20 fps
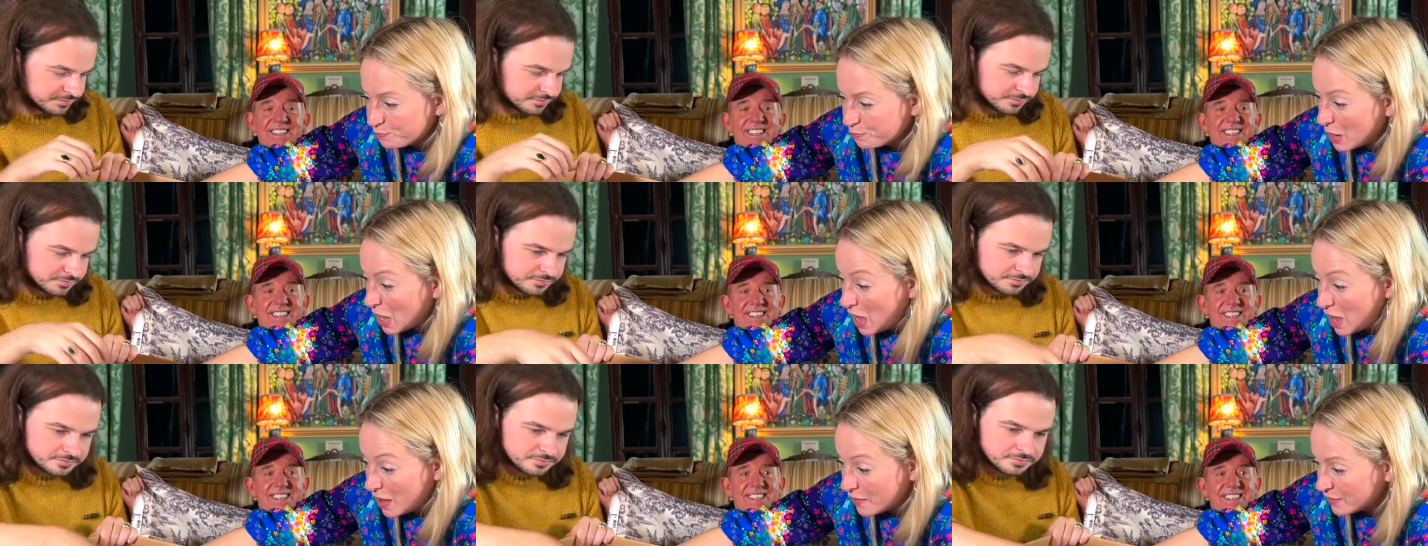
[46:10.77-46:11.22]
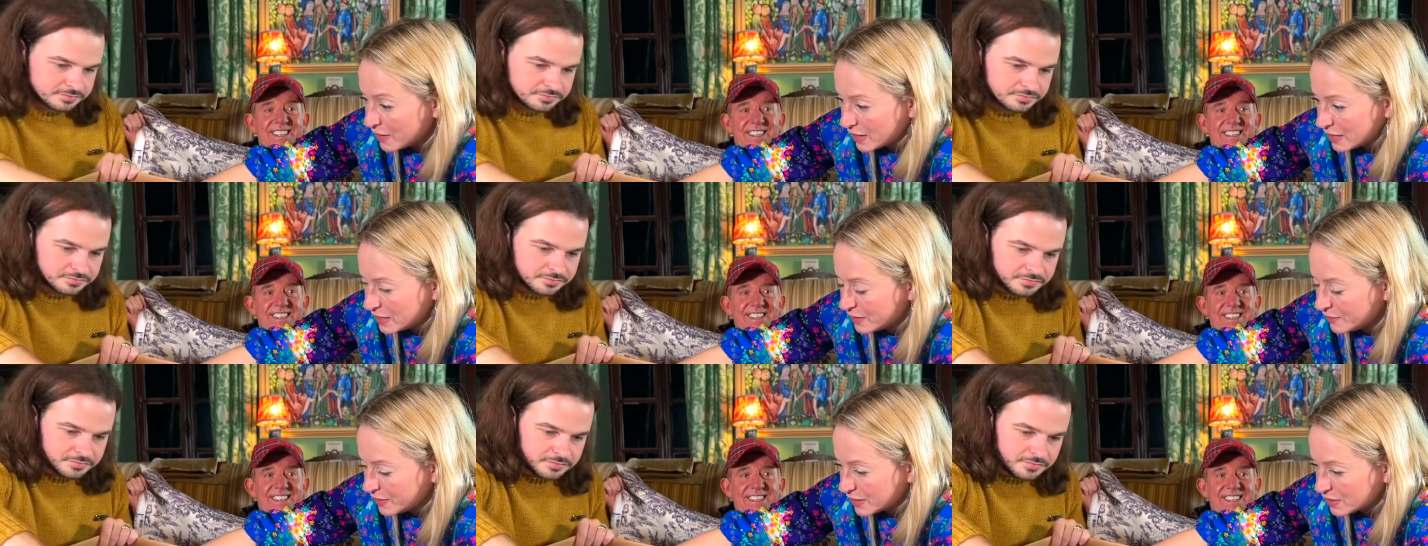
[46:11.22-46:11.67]

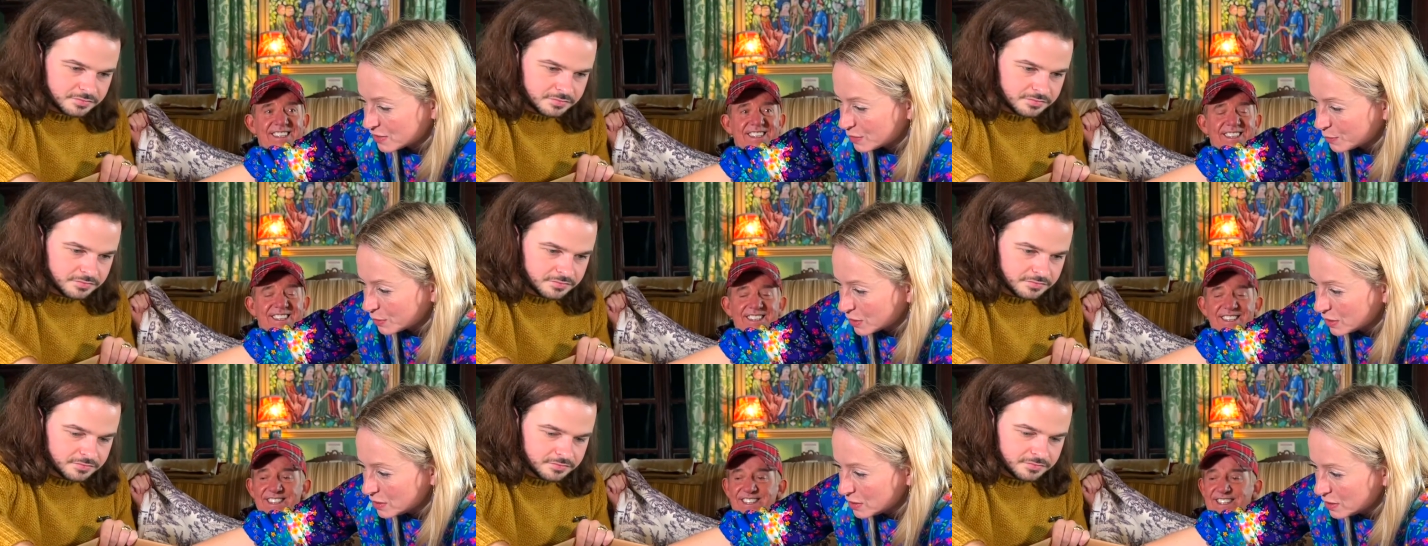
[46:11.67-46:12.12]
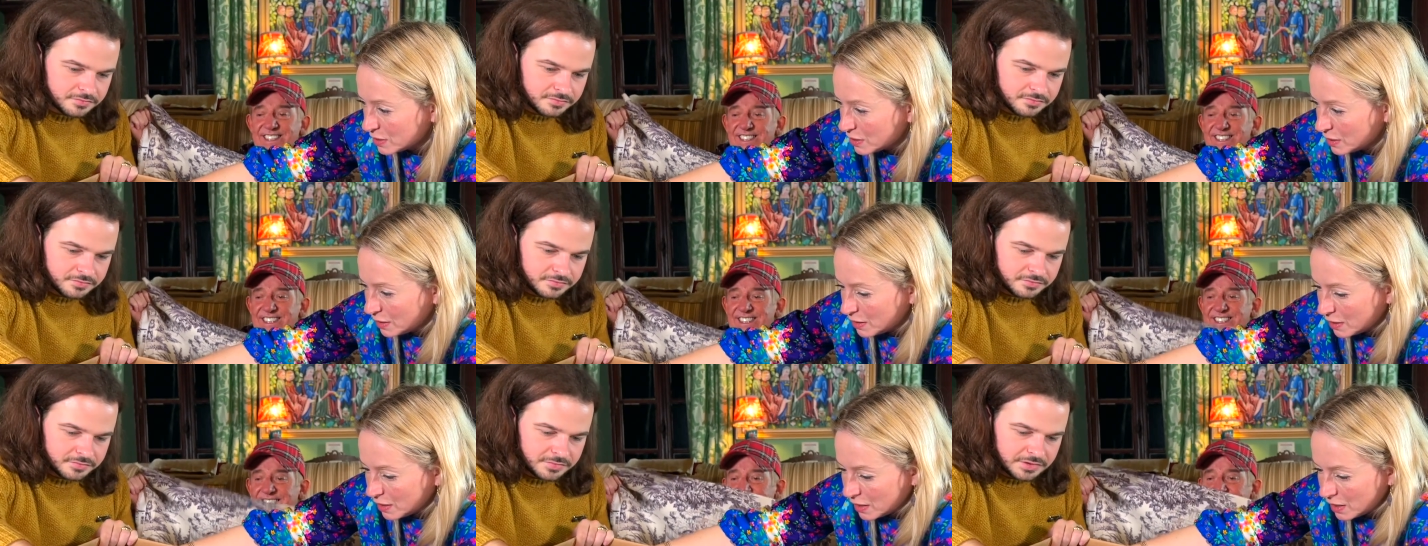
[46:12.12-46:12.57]
Speaker 1: perfectly fixable.
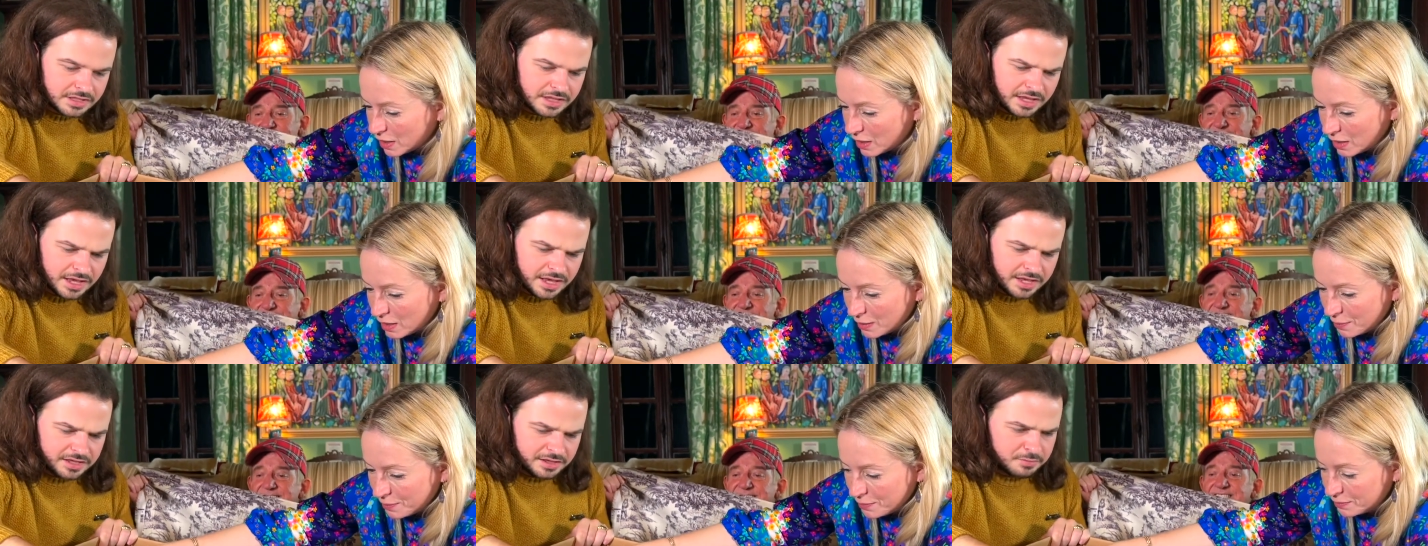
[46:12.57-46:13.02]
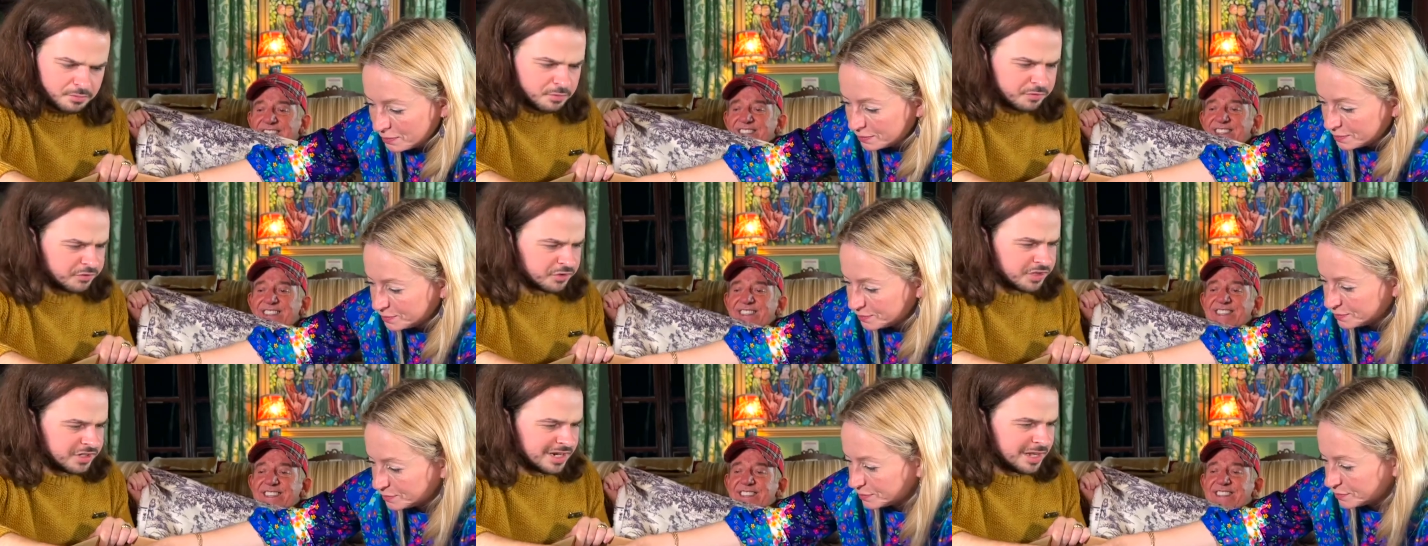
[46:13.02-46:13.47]
Um,
Speaker 2: yeah,
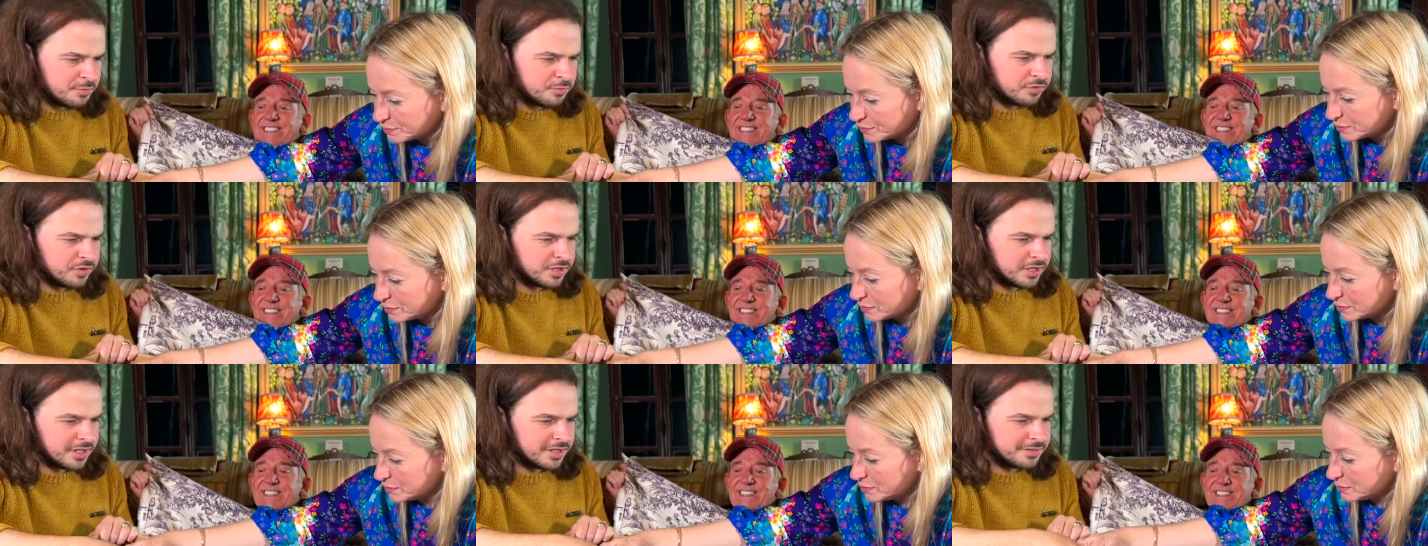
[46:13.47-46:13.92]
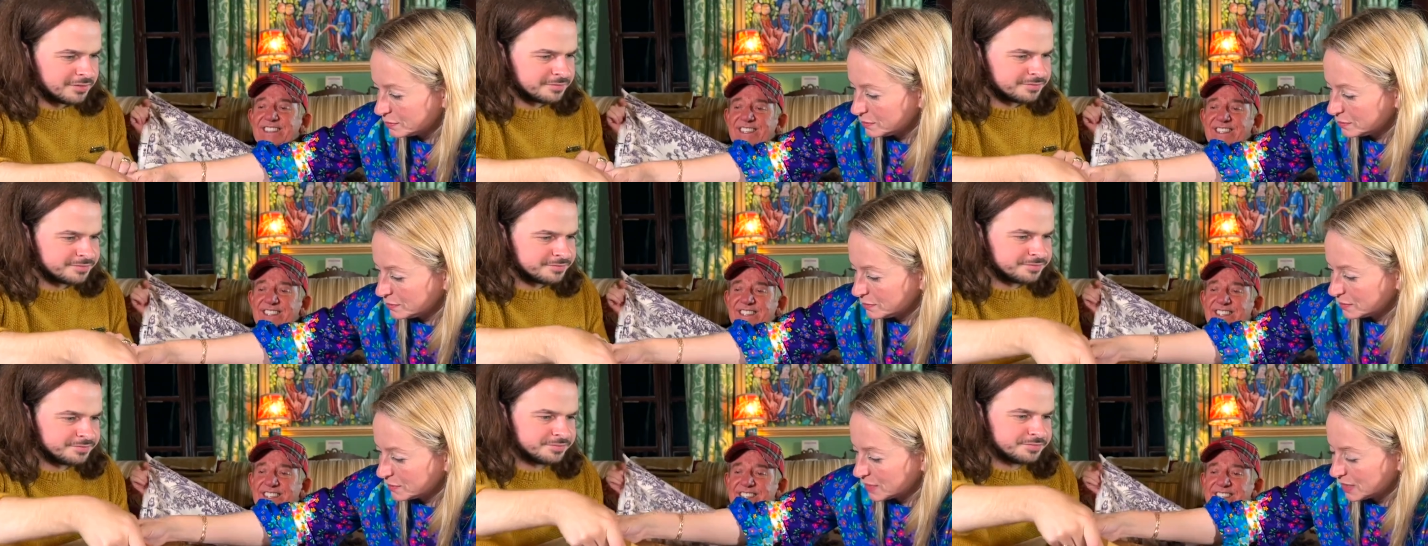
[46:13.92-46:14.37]
we've got an emery now.
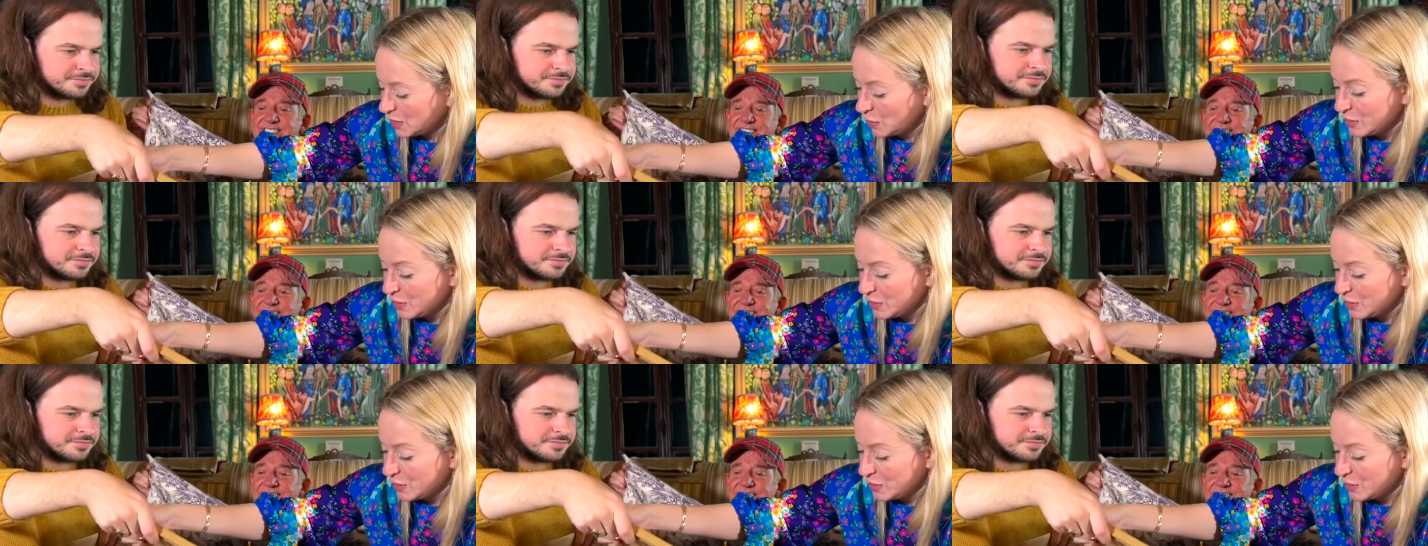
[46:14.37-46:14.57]
Speaker 1: Oh